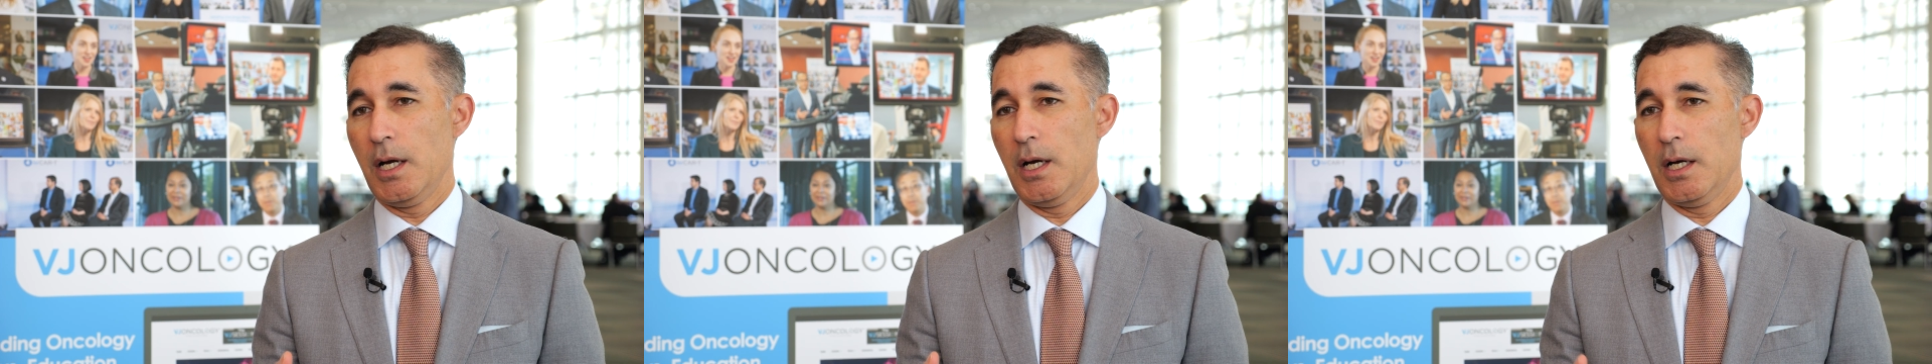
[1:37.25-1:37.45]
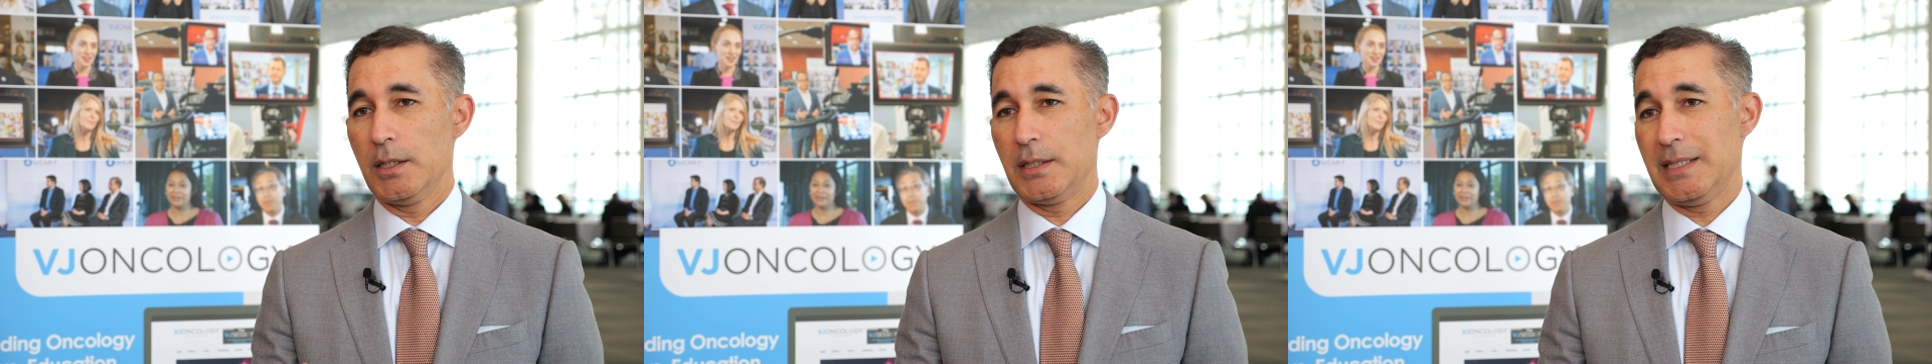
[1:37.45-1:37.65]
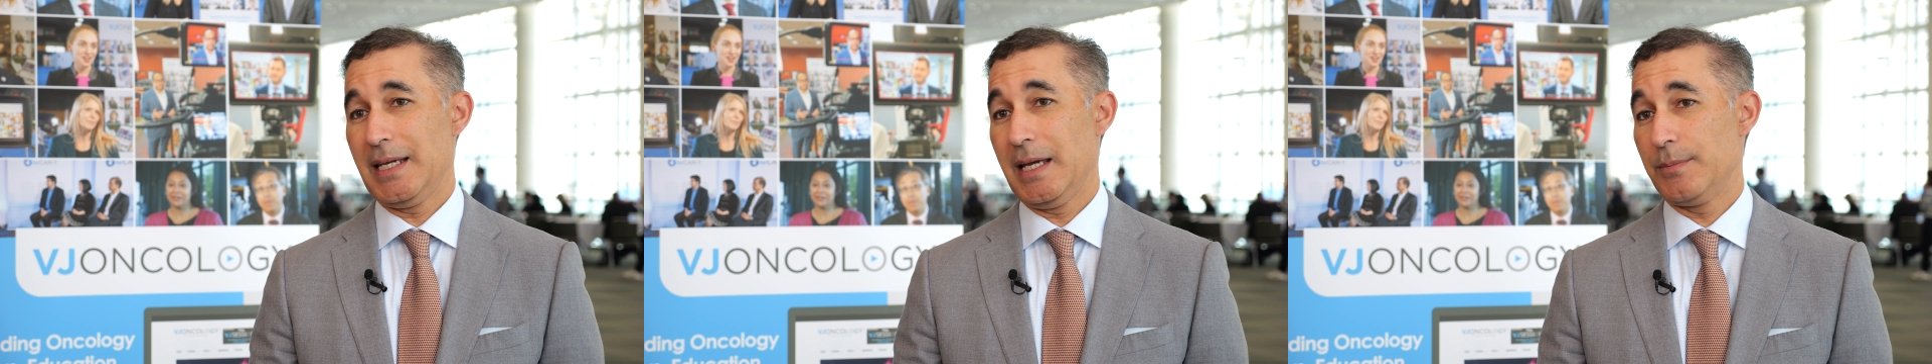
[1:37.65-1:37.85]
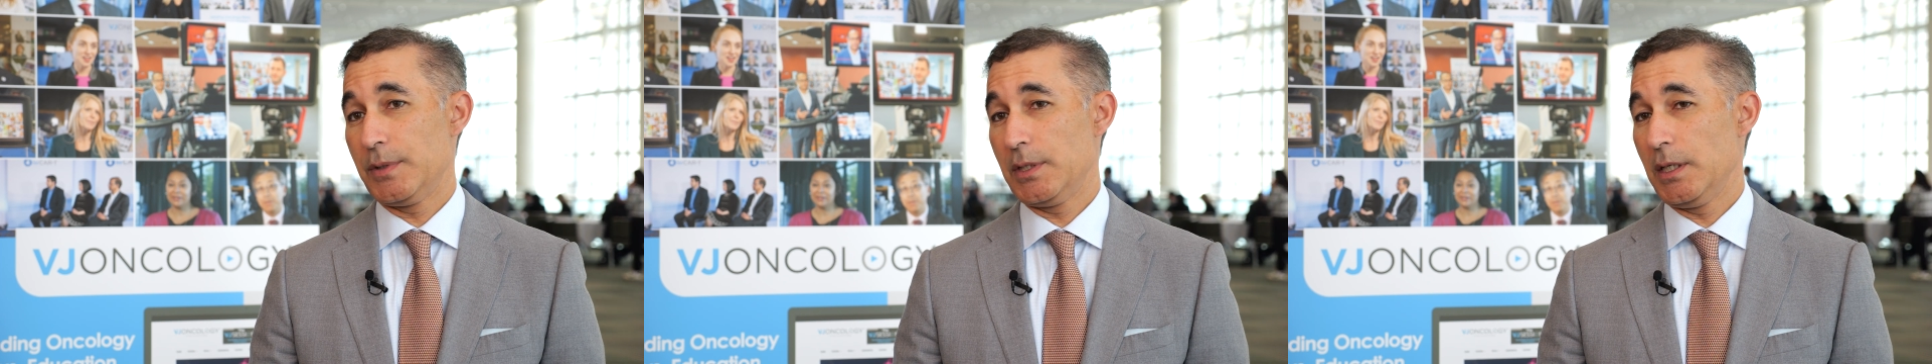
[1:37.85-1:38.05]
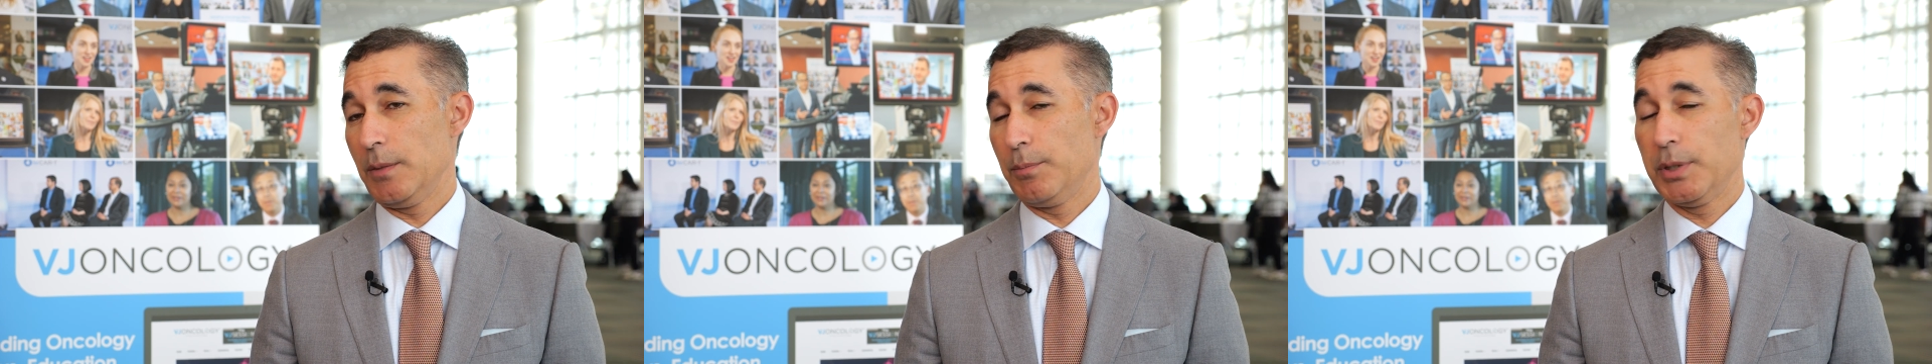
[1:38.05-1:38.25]
uh,
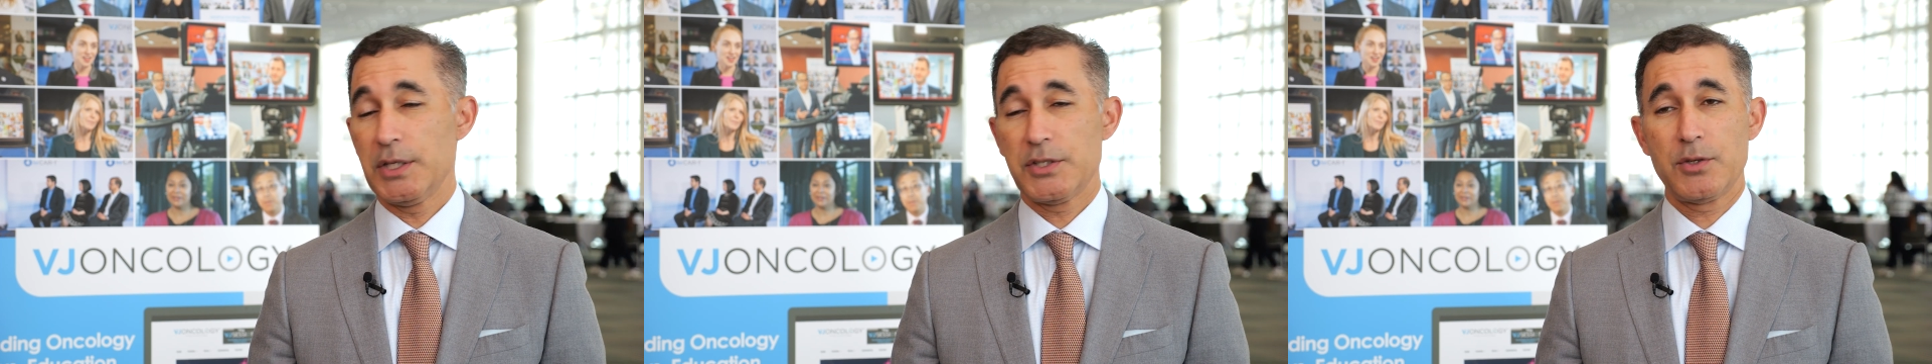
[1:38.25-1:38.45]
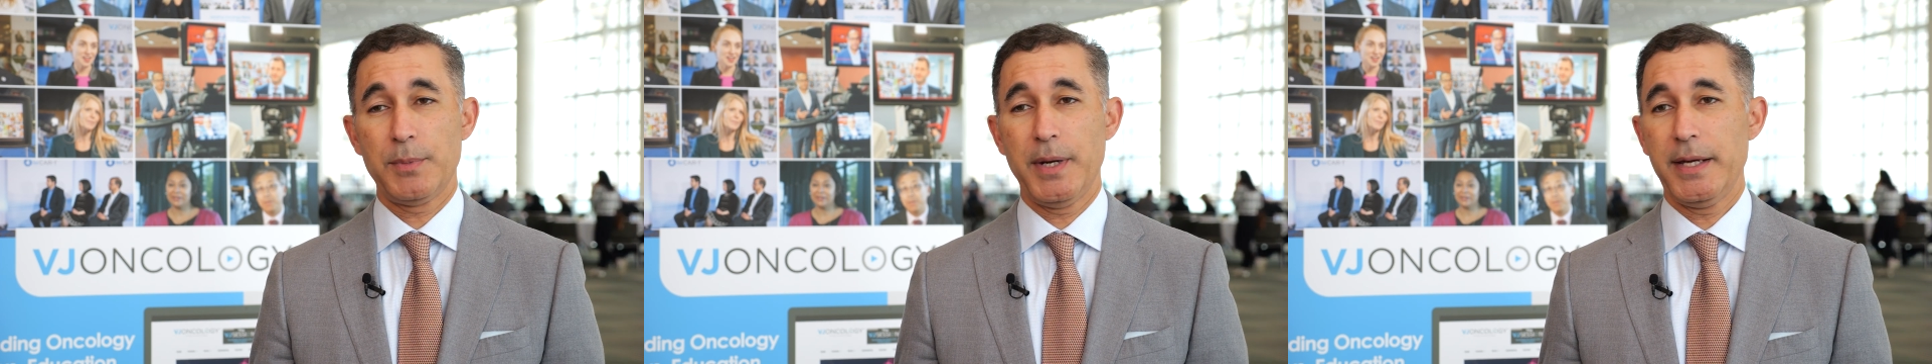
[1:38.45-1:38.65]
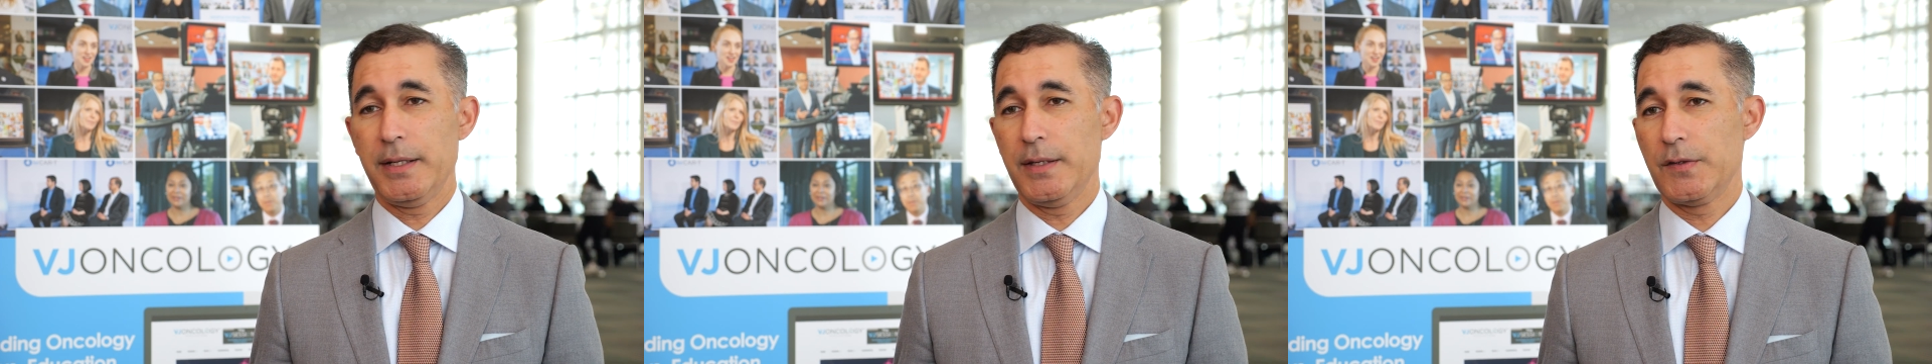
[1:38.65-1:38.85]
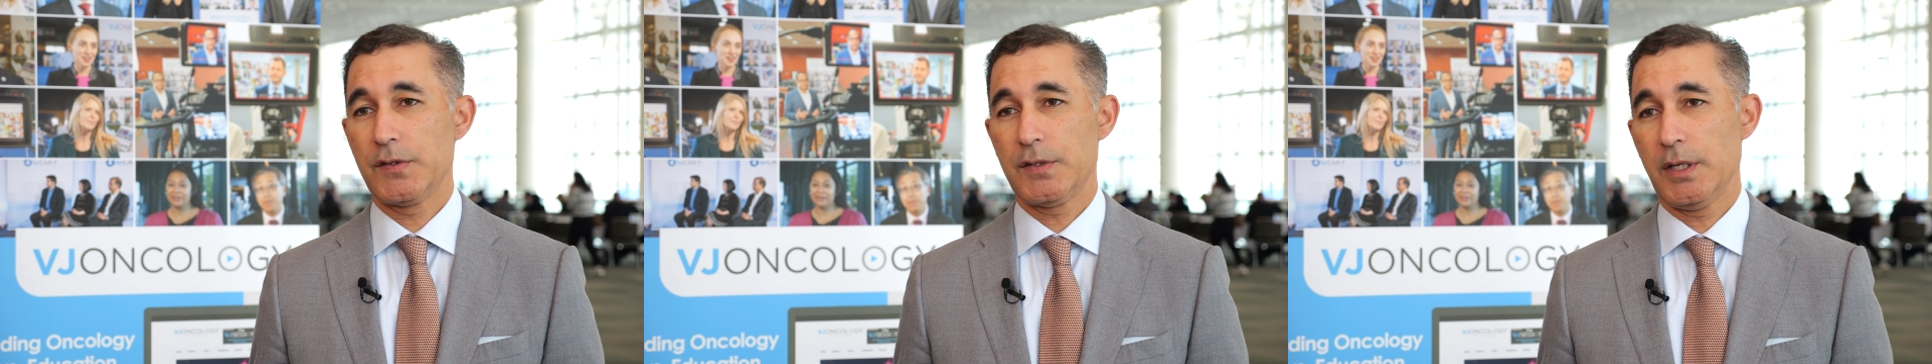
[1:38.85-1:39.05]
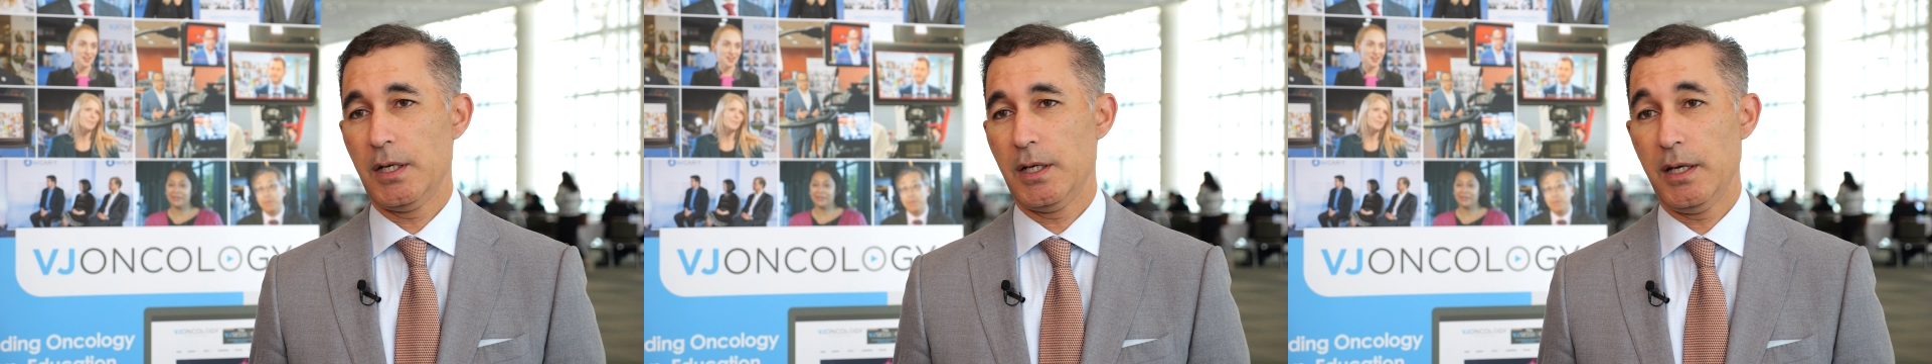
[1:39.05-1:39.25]
TMT plus or
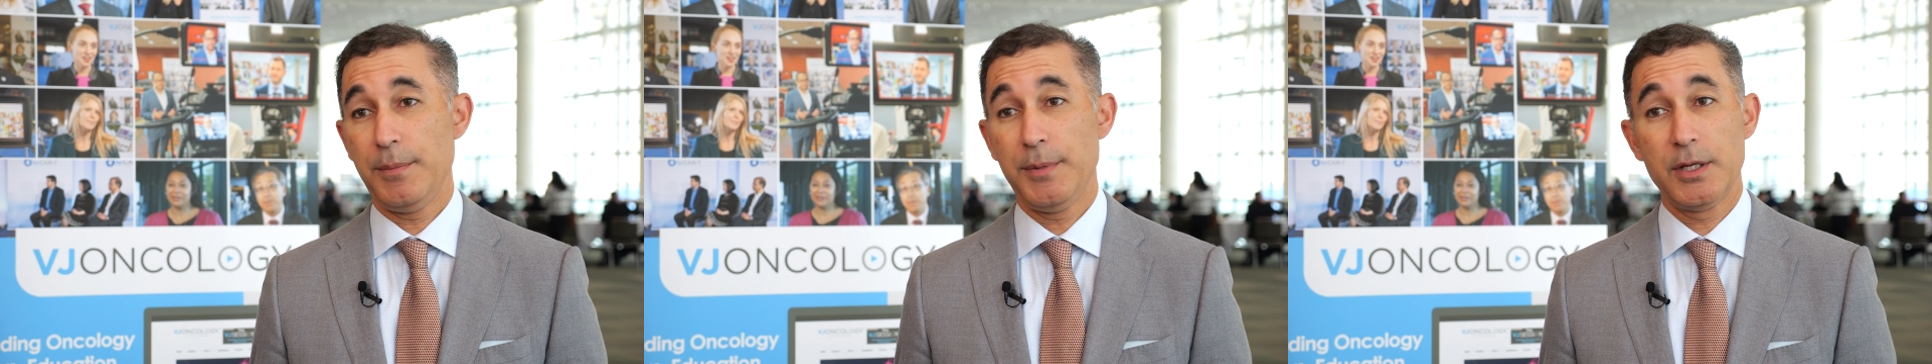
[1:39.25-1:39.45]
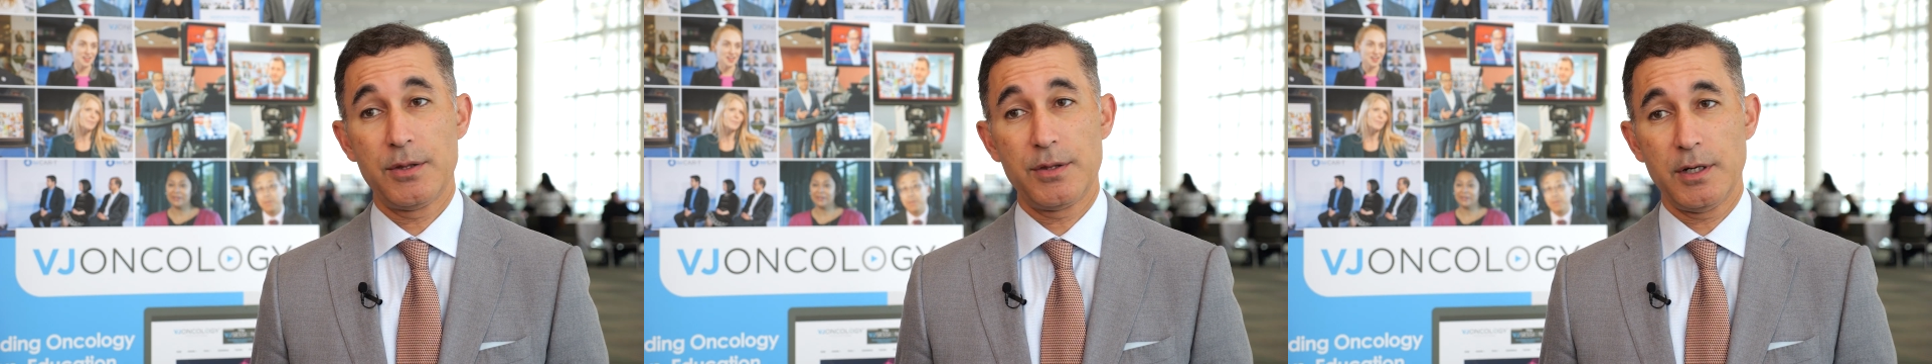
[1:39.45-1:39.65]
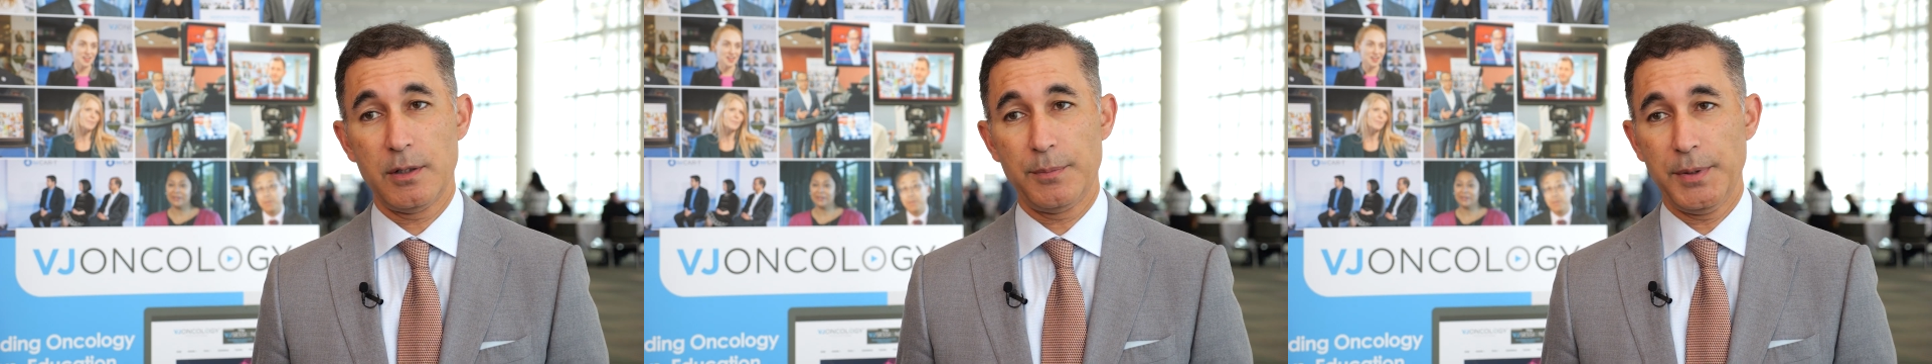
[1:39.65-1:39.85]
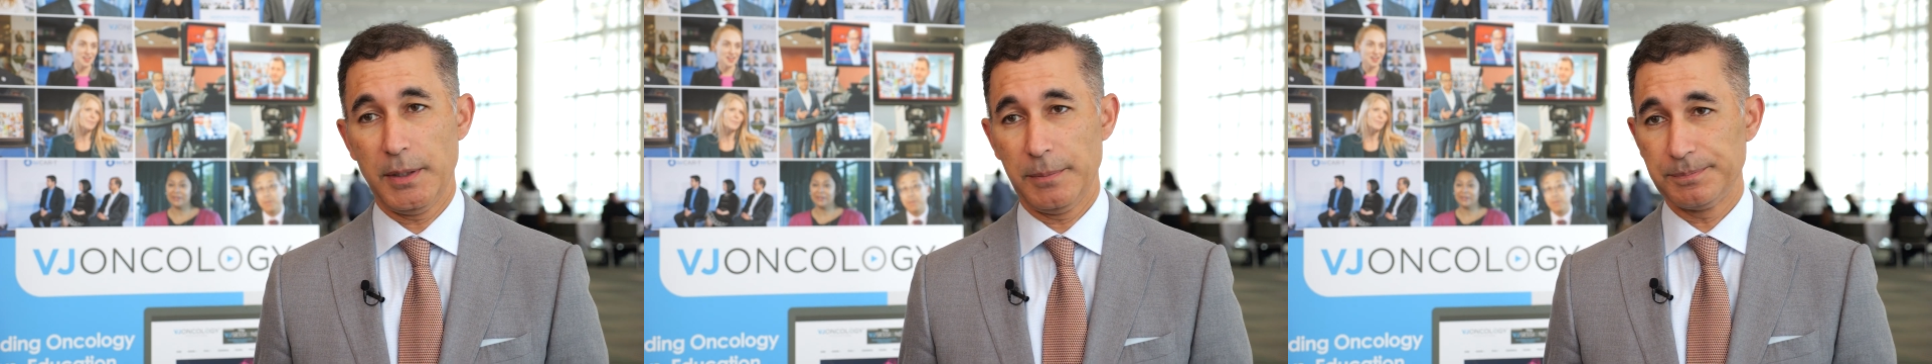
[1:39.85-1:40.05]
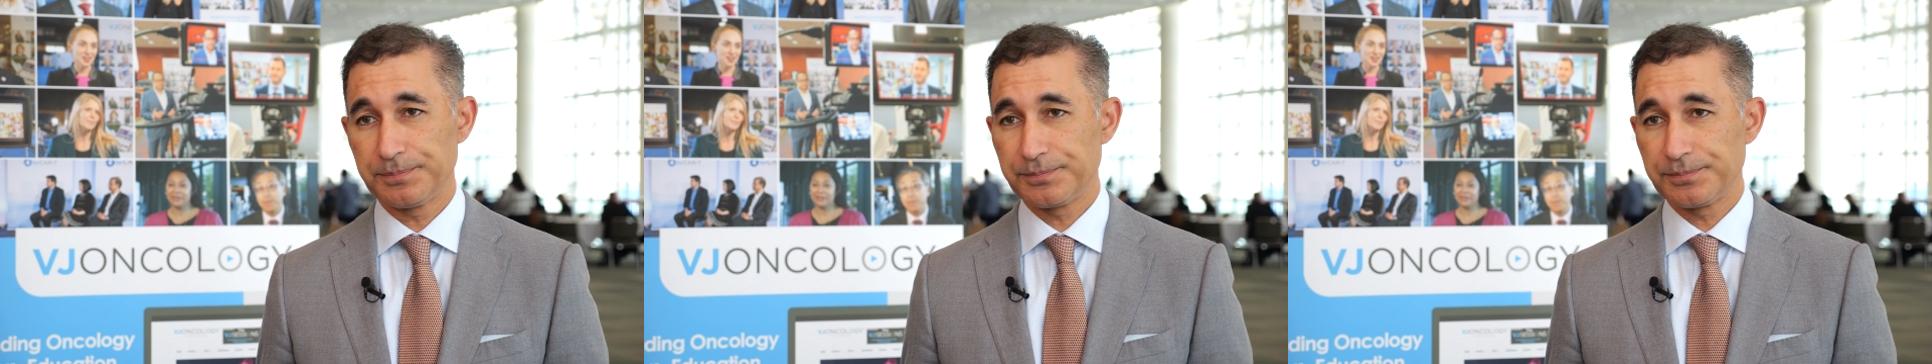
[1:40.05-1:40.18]
minus uh, immunotherapy